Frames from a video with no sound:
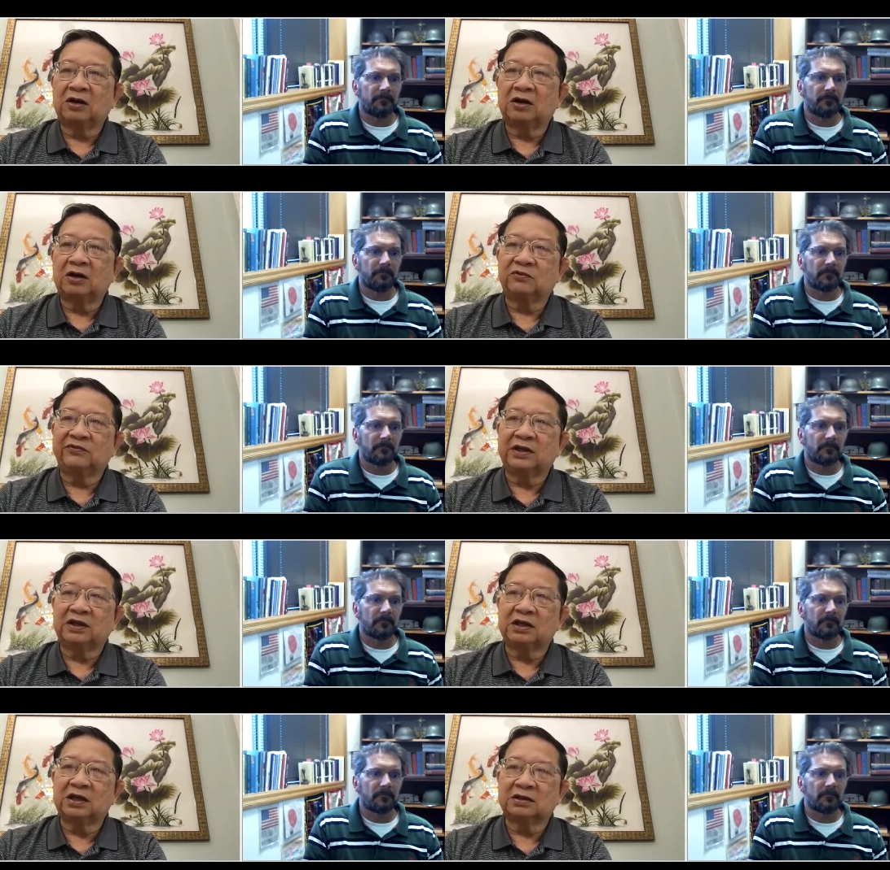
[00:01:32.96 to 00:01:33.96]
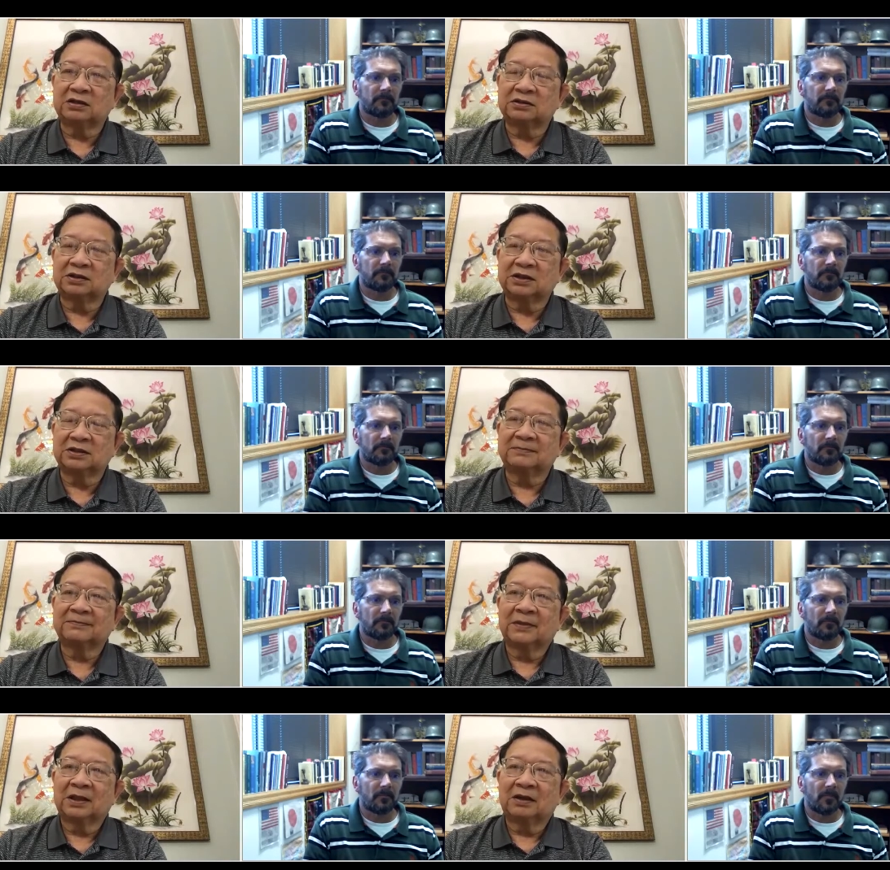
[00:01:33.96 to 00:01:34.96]
Speaker 1: of the movie theaters in
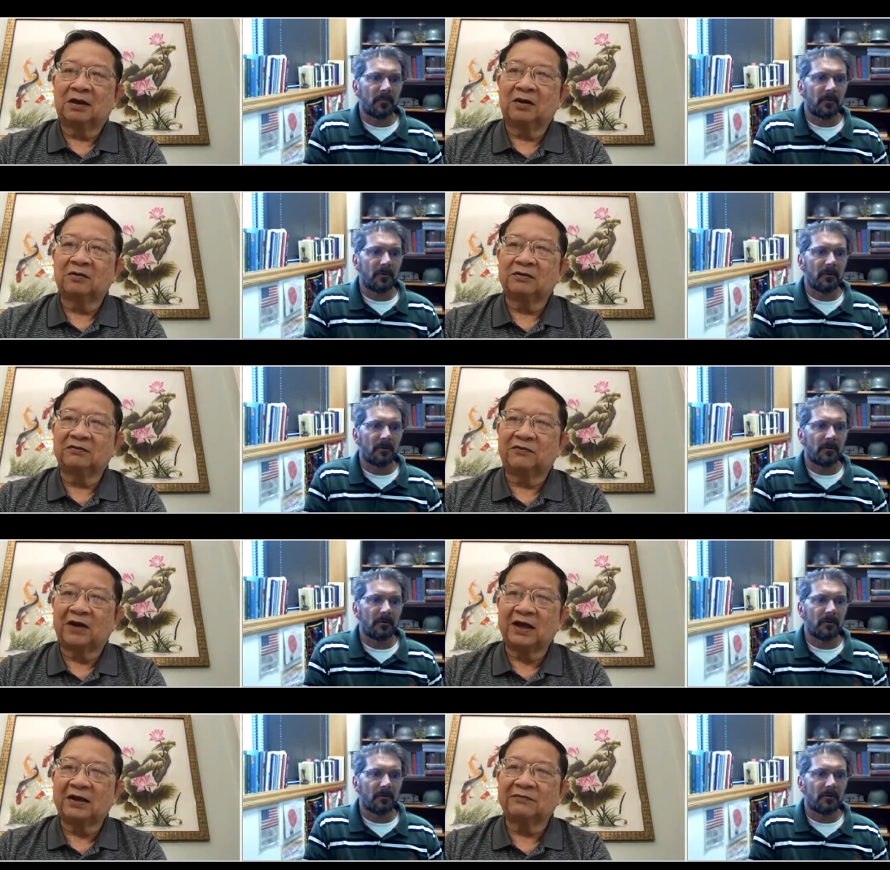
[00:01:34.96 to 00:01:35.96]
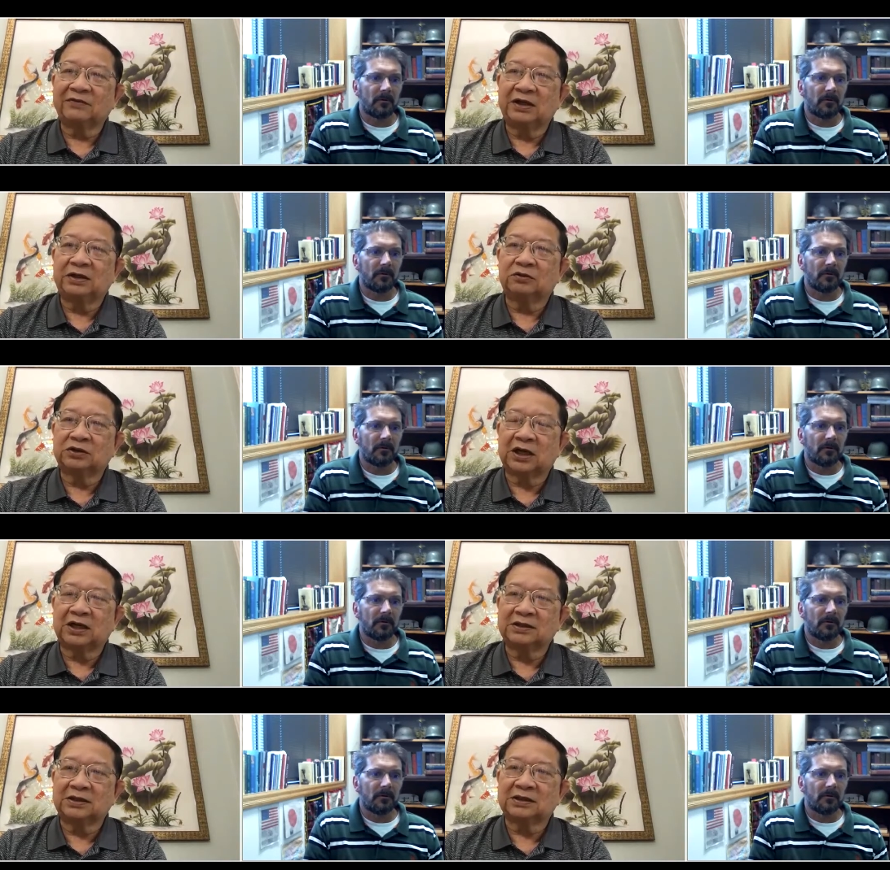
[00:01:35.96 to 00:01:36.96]
all the five
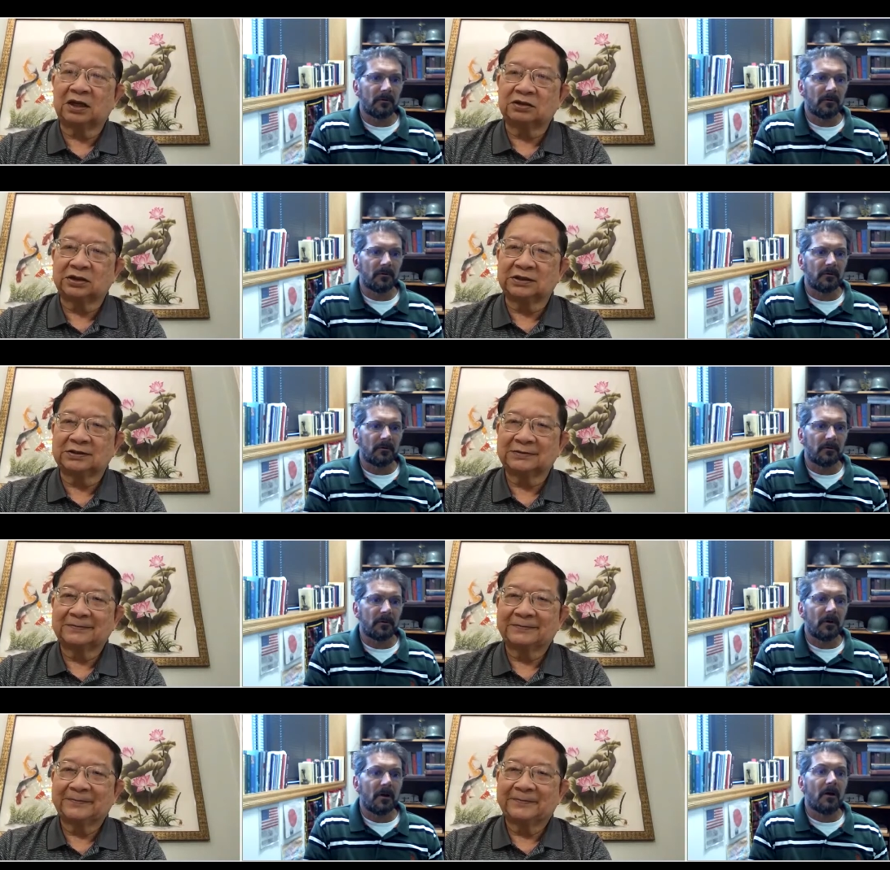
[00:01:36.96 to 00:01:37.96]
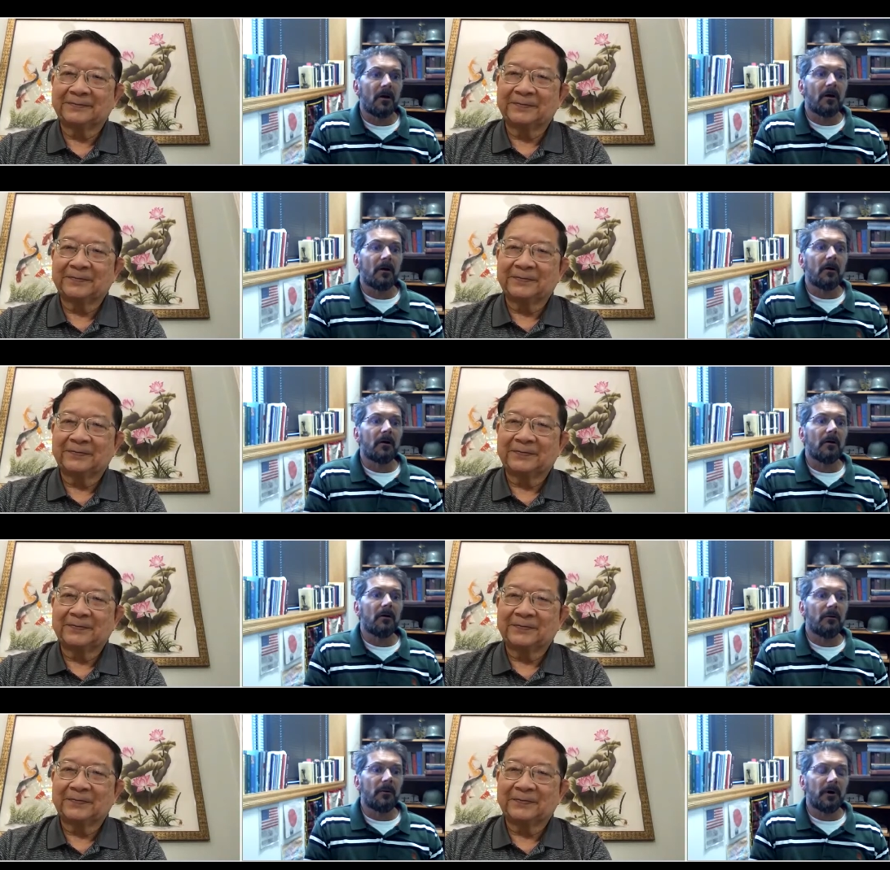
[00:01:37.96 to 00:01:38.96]
Indo-Chinese countries.
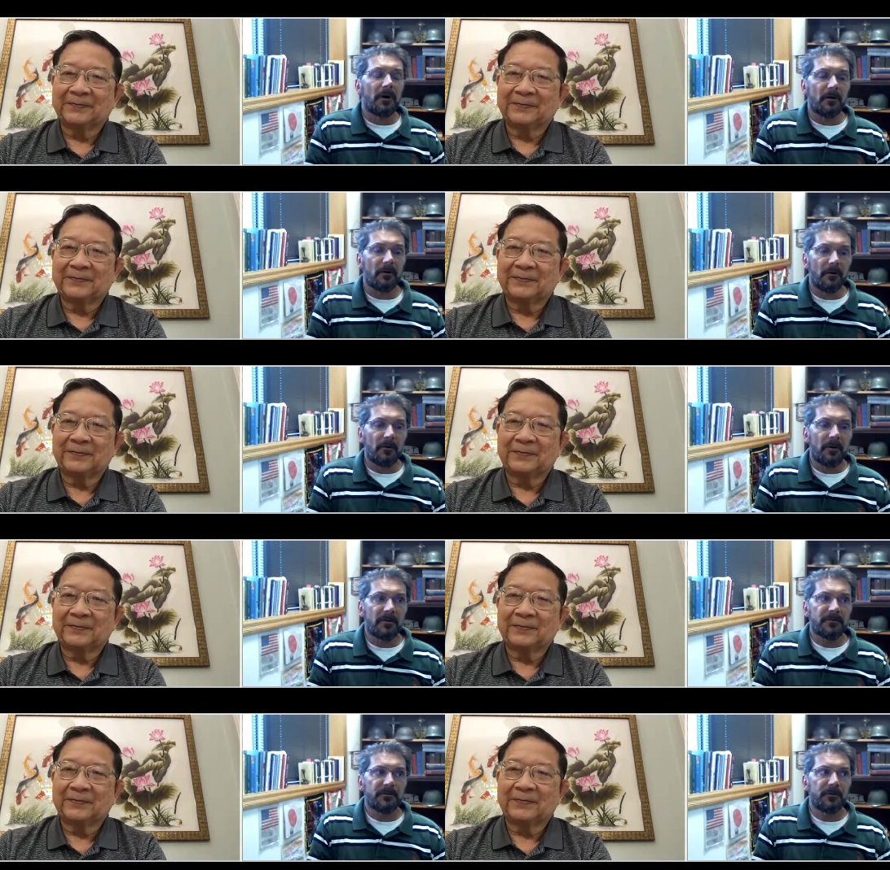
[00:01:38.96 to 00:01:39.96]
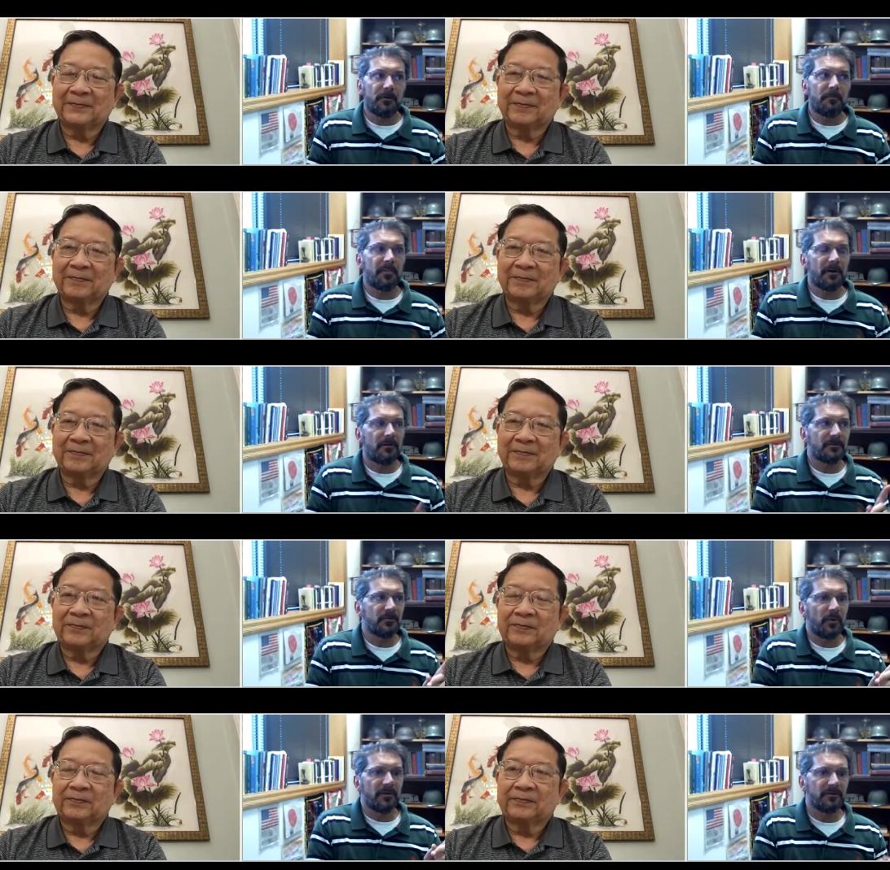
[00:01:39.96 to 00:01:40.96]
Speaker 2: Oh, wow. Okay. So your parents
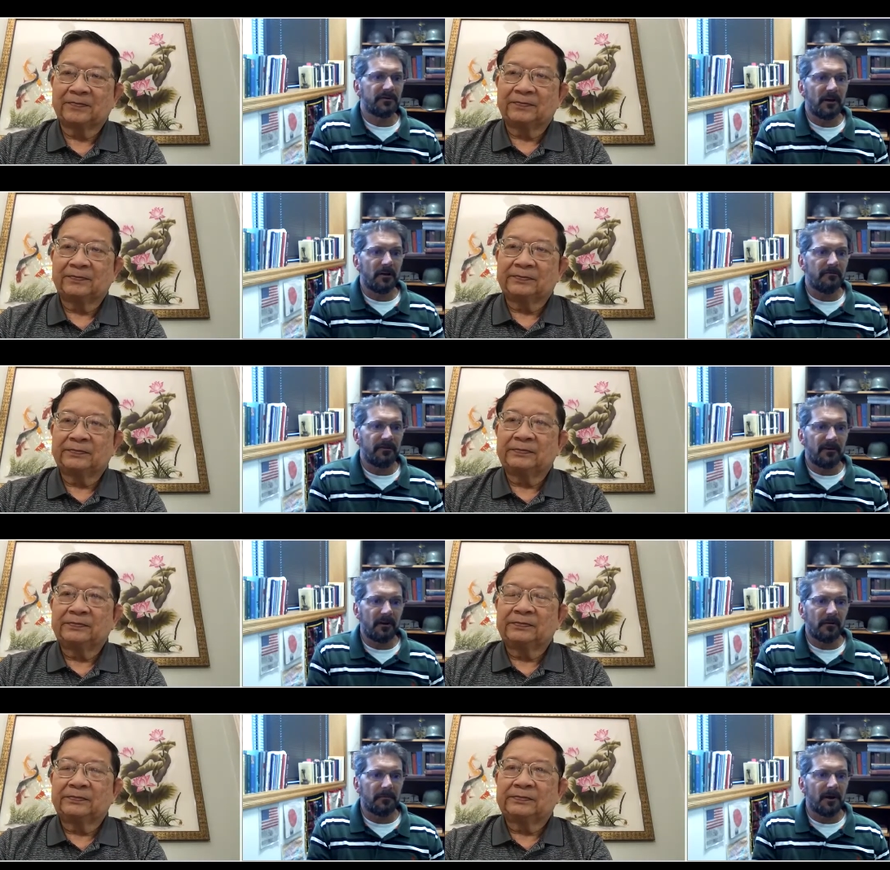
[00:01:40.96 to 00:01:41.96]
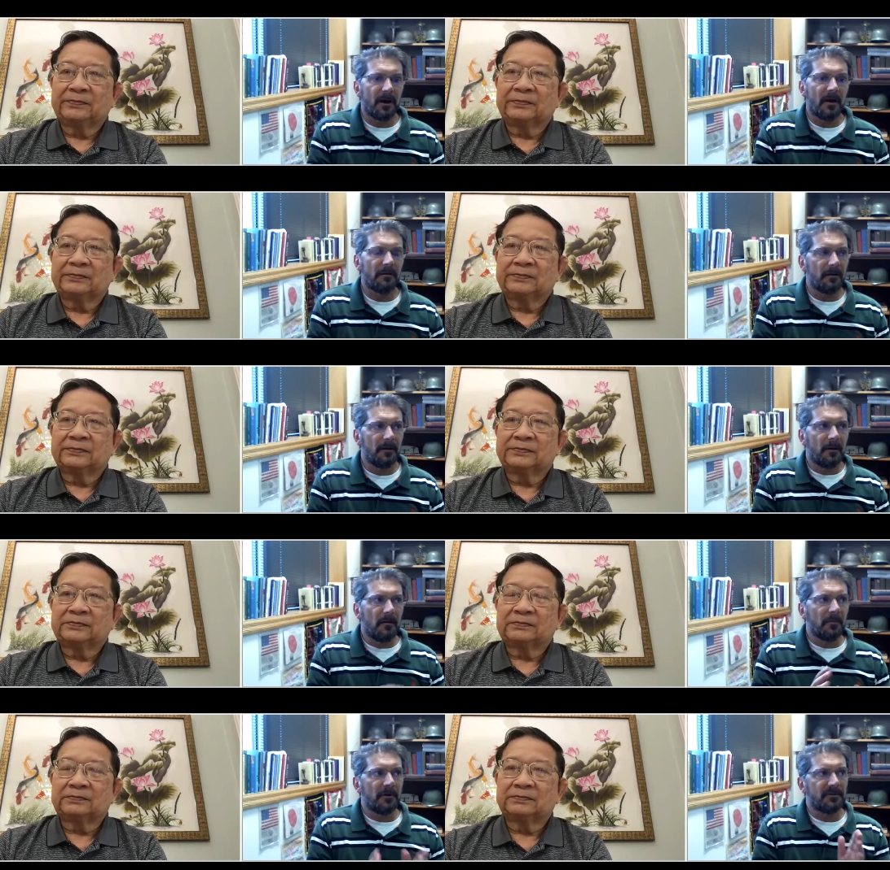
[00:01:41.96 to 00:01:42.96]
went to South Vietnam not
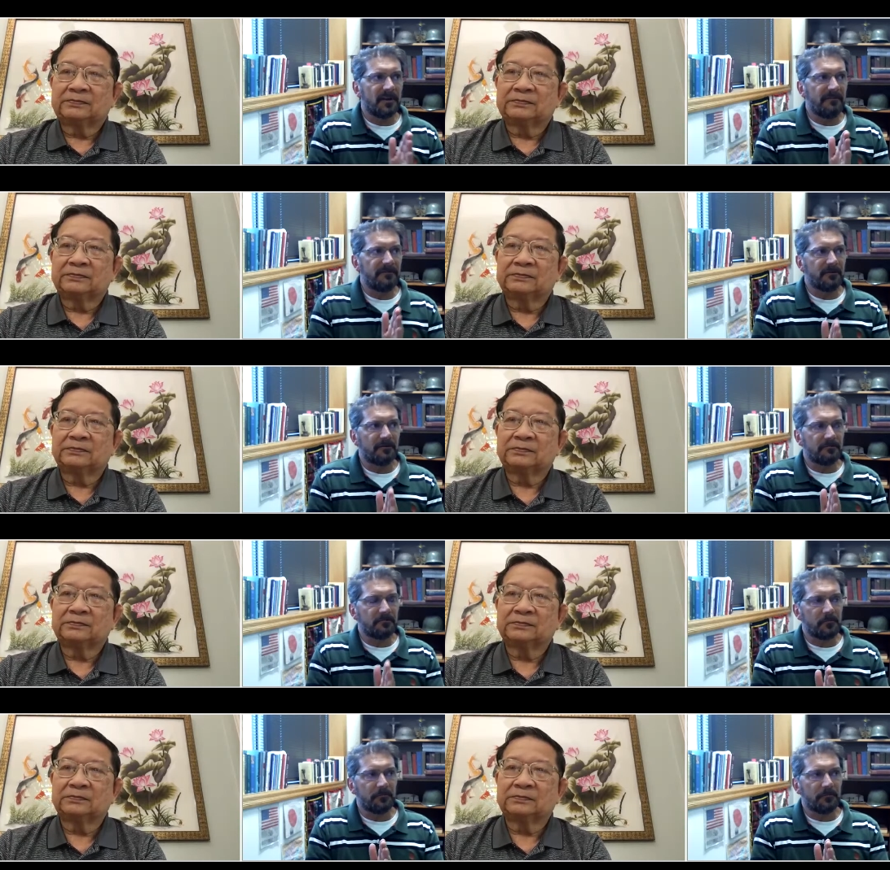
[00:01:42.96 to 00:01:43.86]
because after